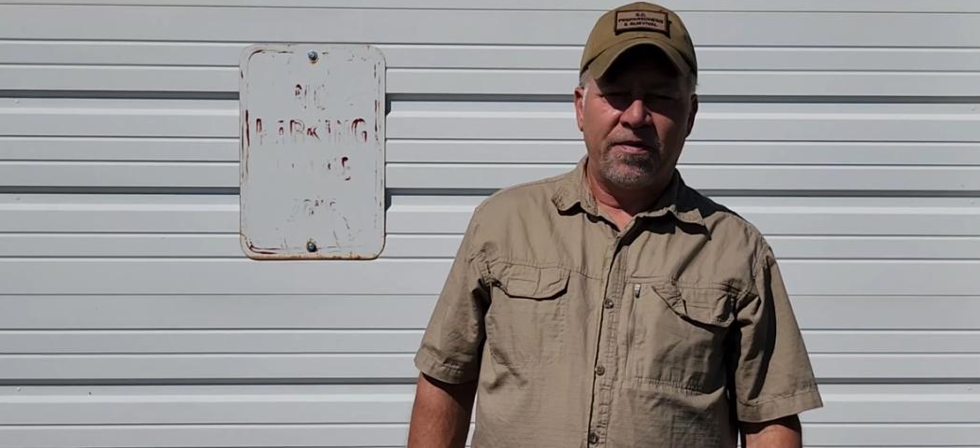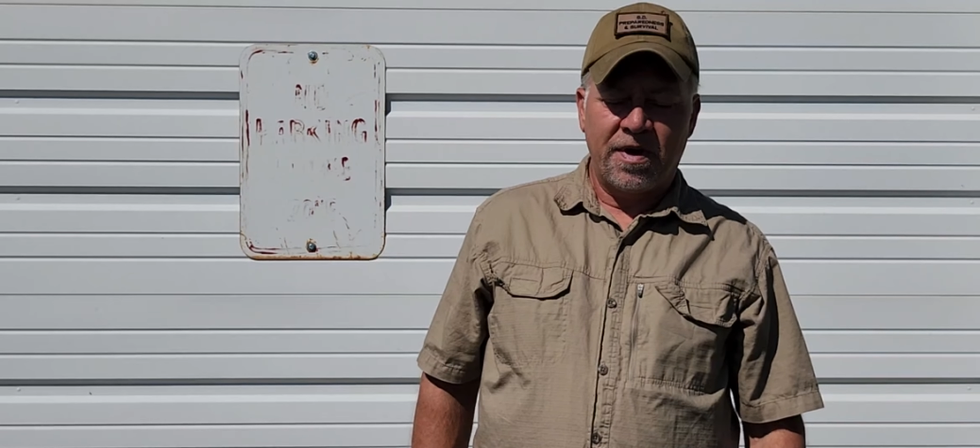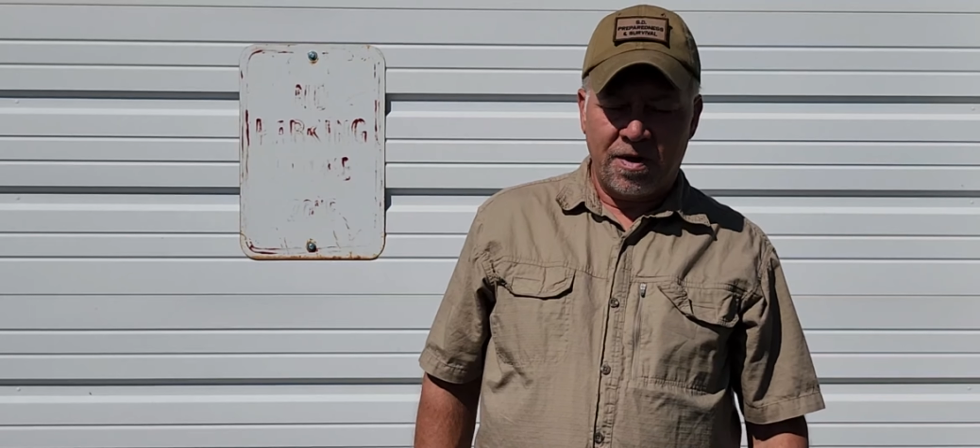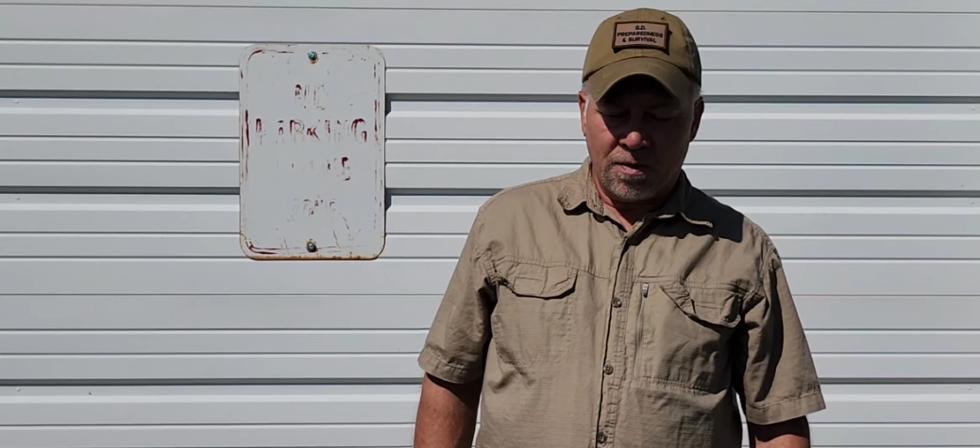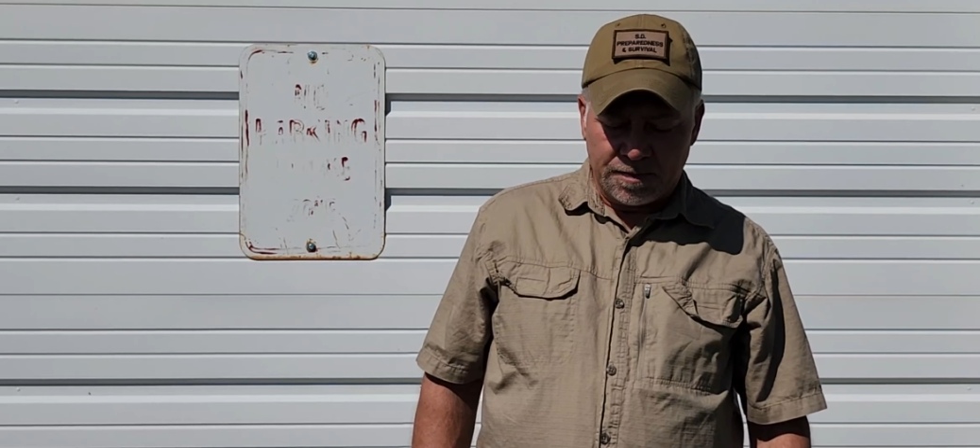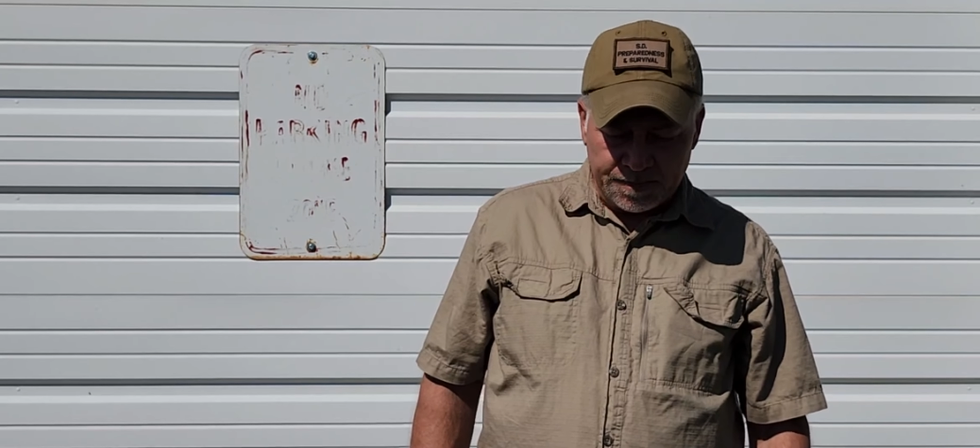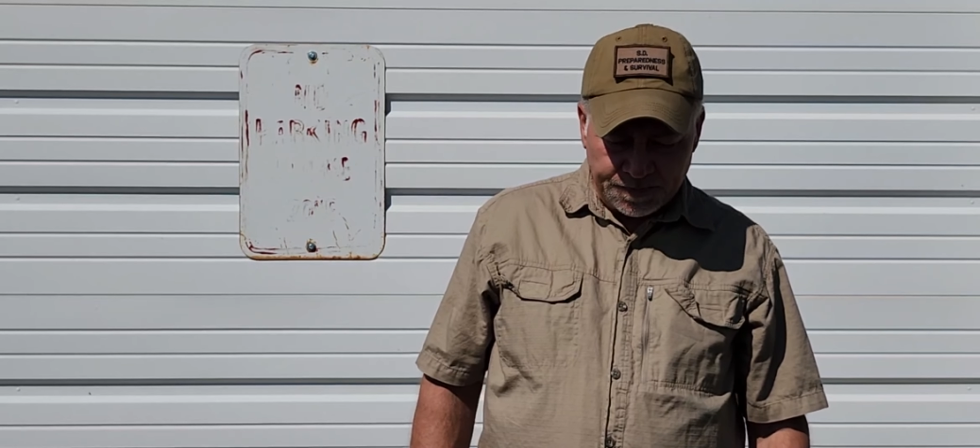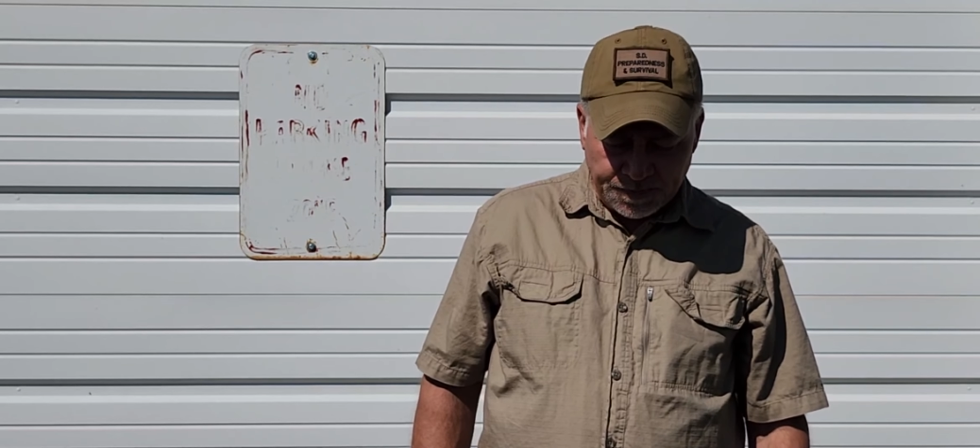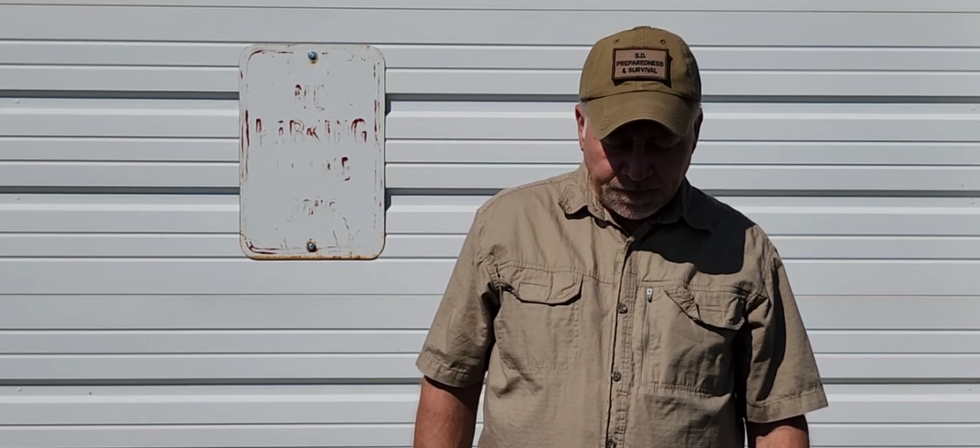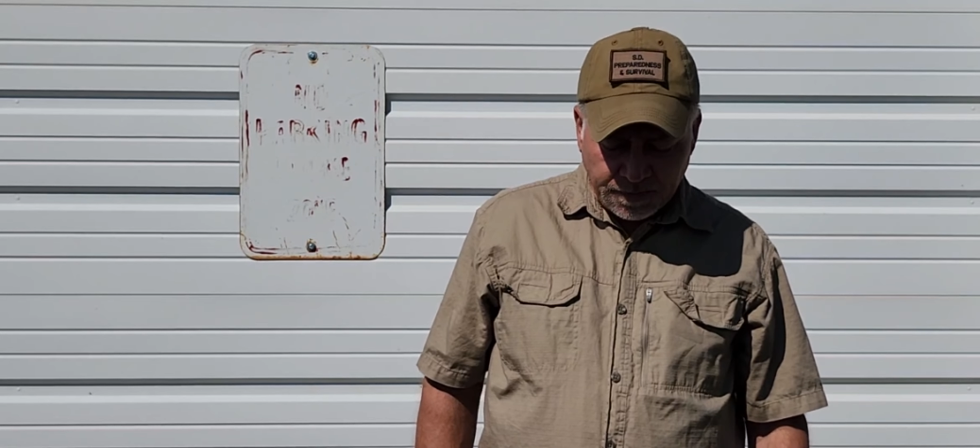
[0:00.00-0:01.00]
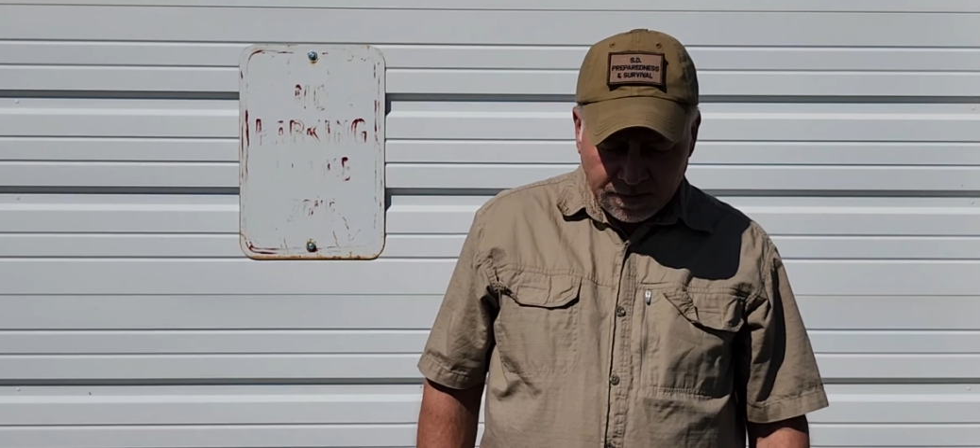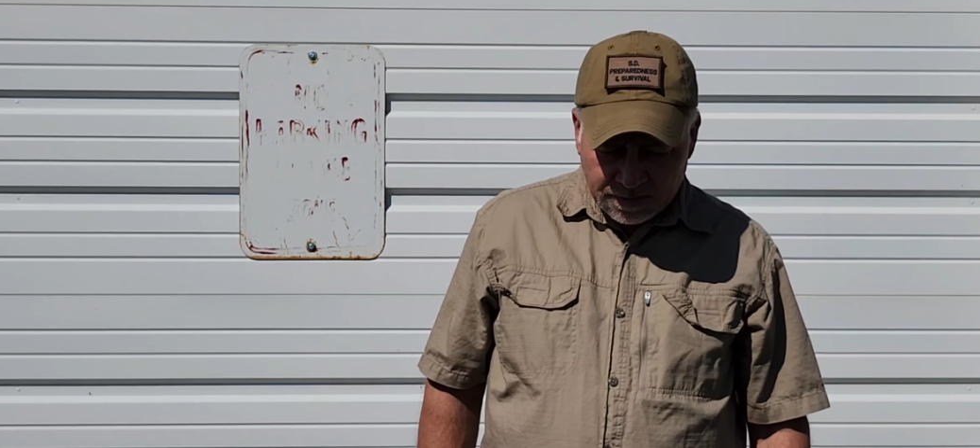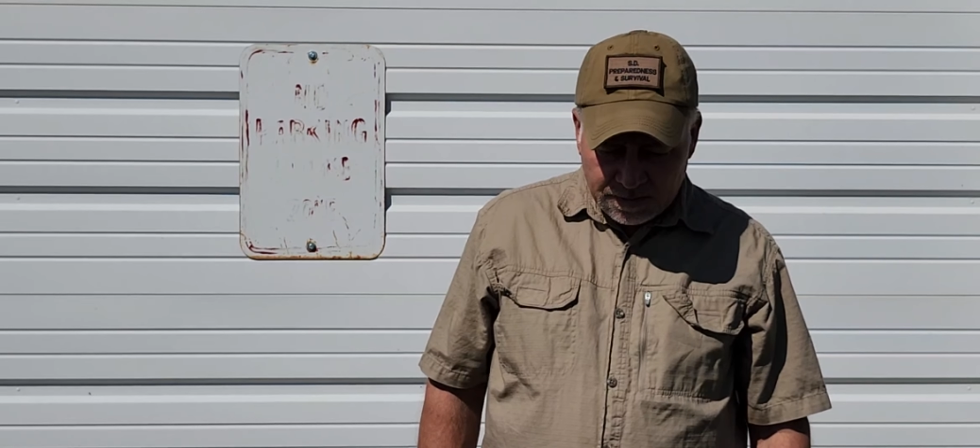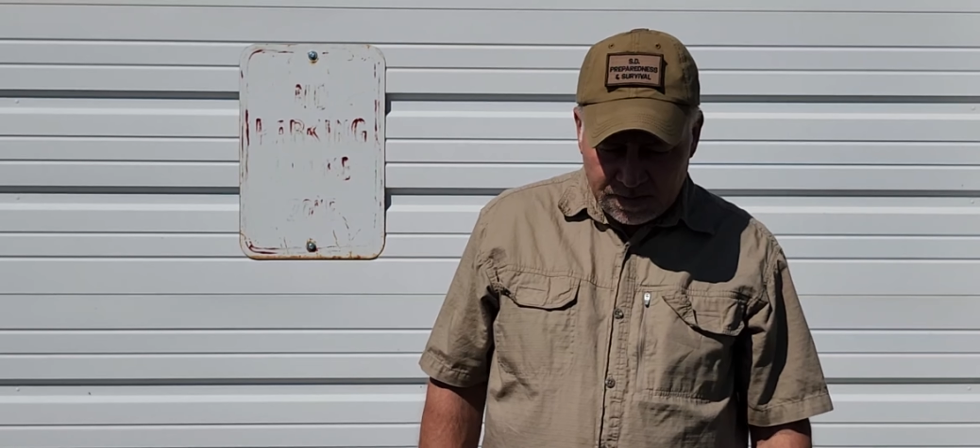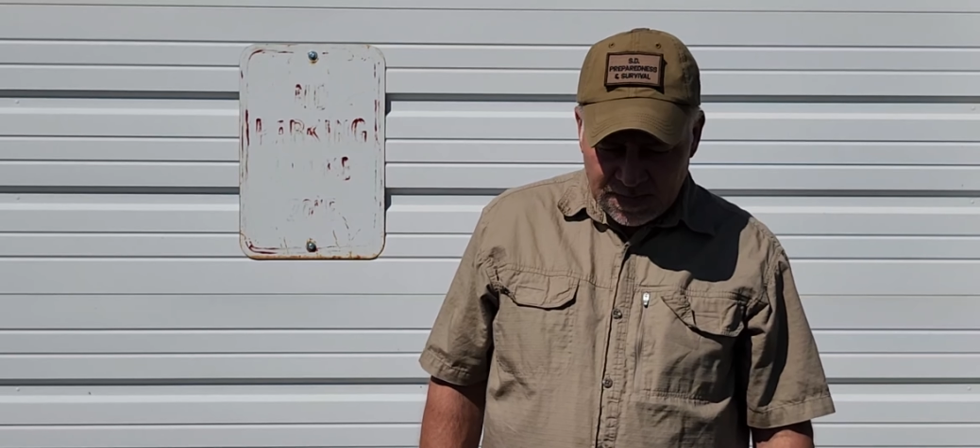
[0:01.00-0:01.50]
video,
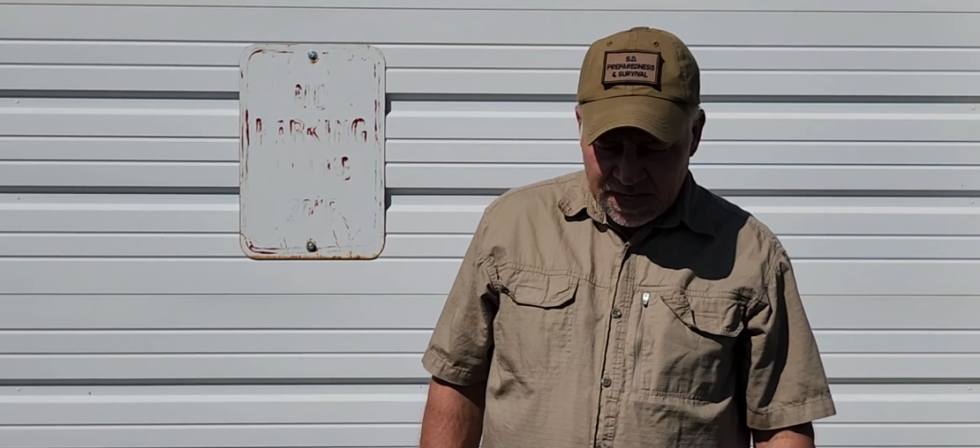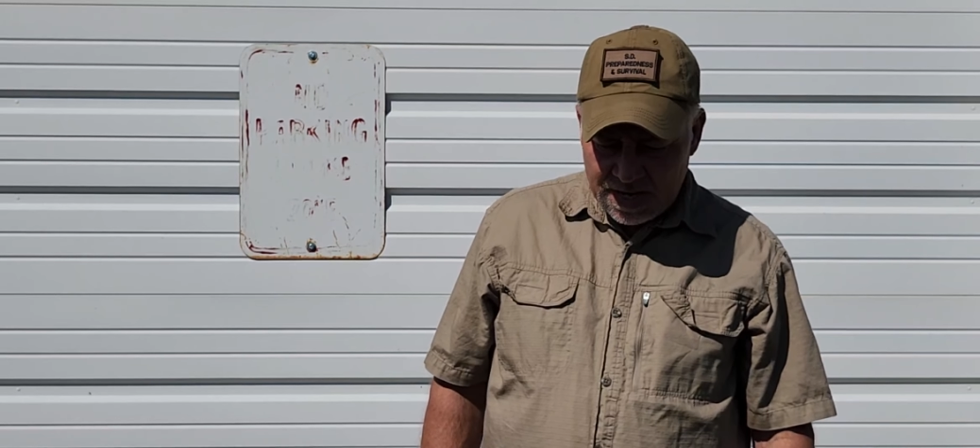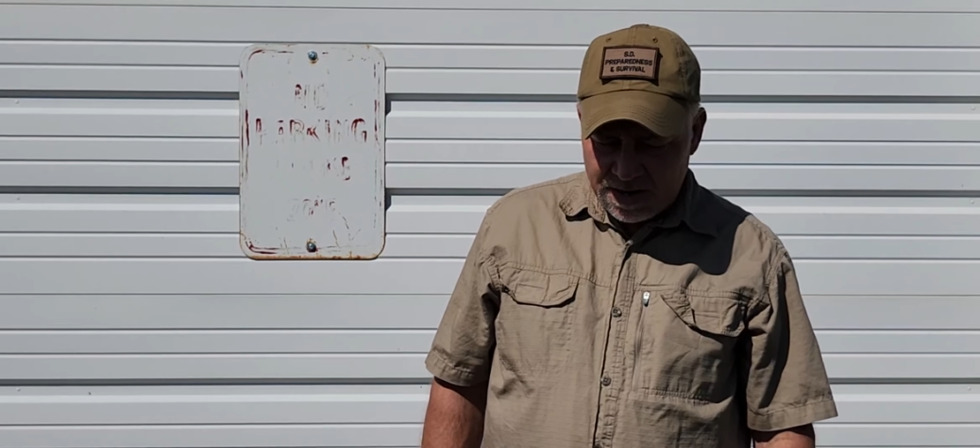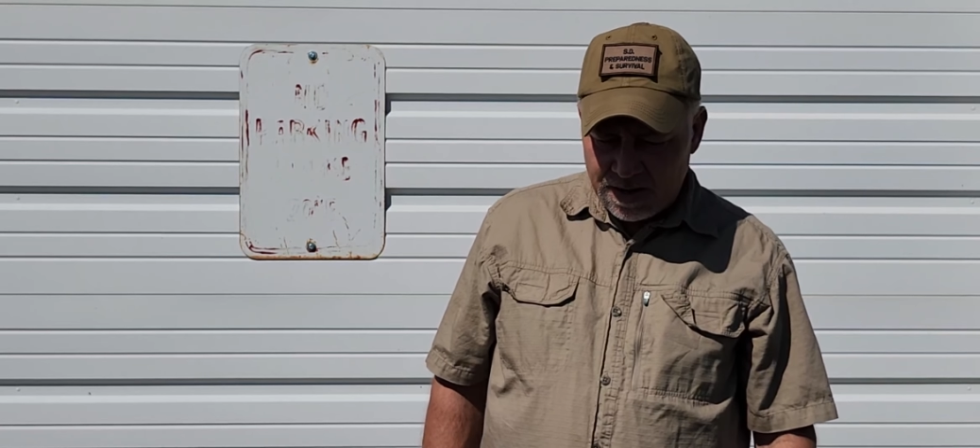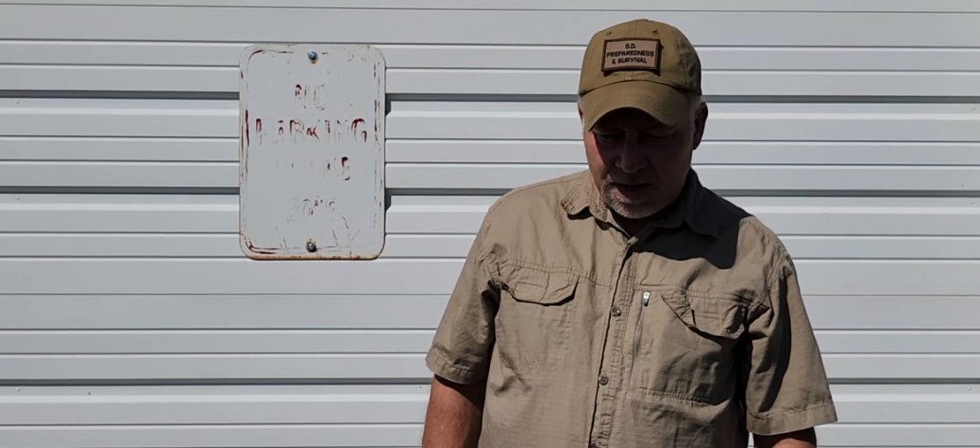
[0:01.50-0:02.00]
and